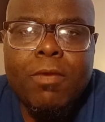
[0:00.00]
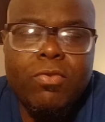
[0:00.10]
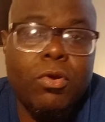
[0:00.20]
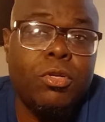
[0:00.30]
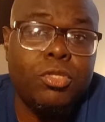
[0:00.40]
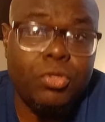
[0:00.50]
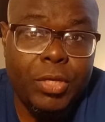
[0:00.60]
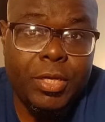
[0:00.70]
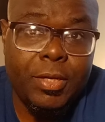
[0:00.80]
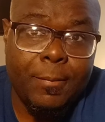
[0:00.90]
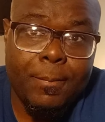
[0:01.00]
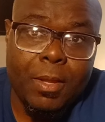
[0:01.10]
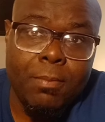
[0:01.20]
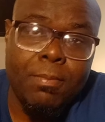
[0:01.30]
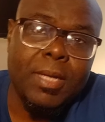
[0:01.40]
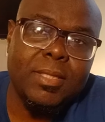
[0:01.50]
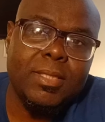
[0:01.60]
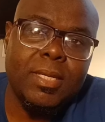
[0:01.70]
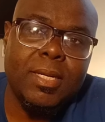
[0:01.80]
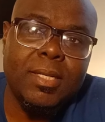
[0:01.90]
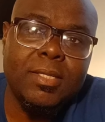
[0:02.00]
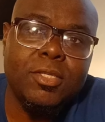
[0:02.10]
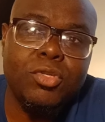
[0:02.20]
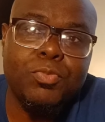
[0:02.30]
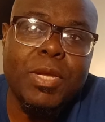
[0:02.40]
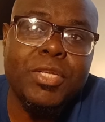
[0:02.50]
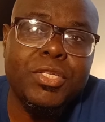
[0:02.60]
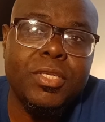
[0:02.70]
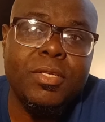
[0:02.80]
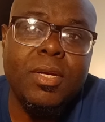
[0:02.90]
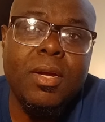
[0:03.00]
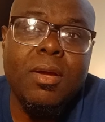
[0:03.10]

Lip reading: from the treaty, but the suspension